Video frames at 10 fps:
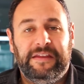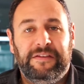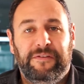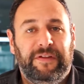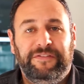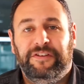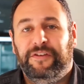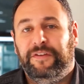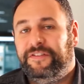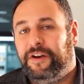you've
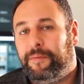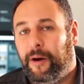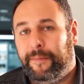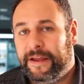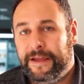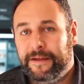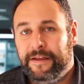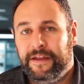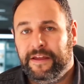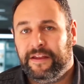listed a property,
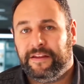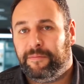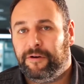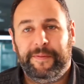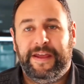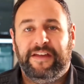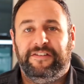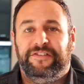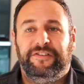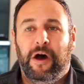the property
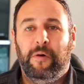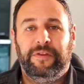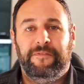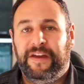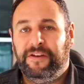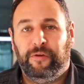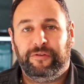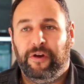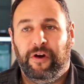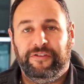hasn't sold, the
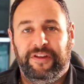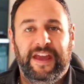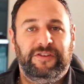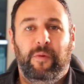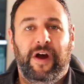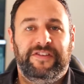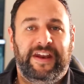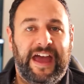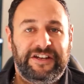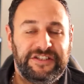vendor's gone to
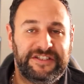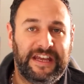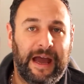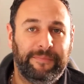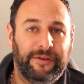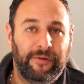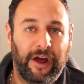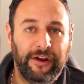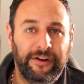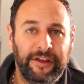XYZ agency up the
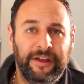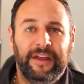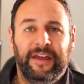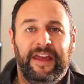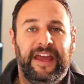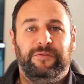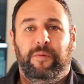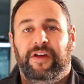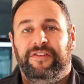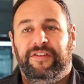road.
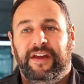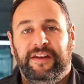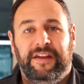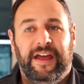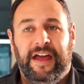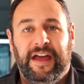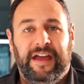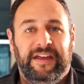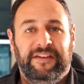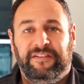XYZ
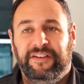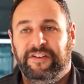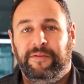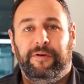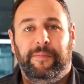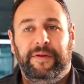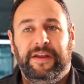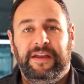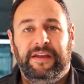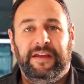has listed the
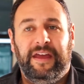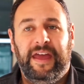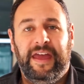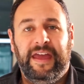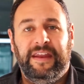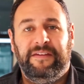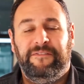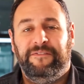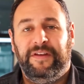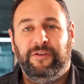property and the
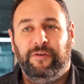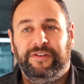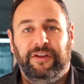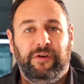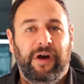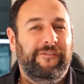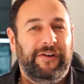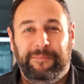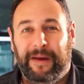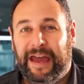vendor said, look, I've
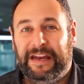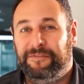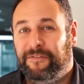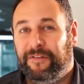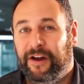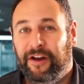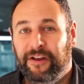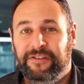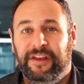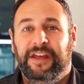already paid for photos.